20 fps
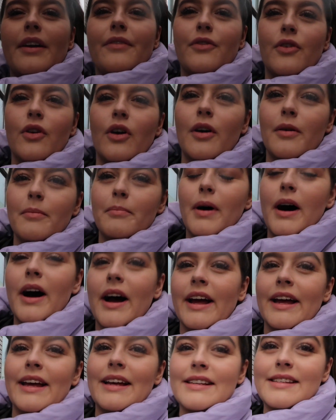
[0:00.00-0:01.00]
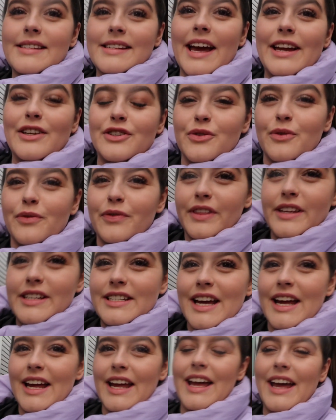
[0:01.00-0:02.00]
I've got my schedule for the
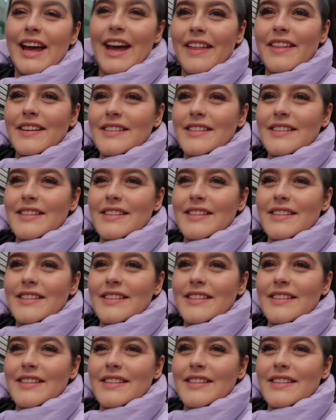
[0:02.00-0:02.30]
day here.